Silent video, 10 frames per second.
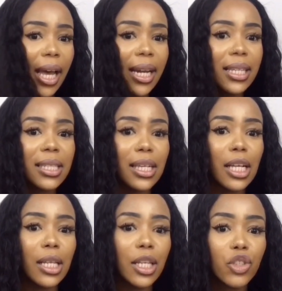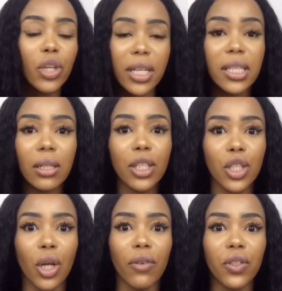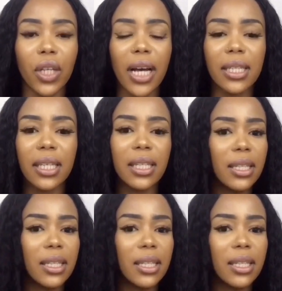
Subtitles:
It is literally silky soft, you guys.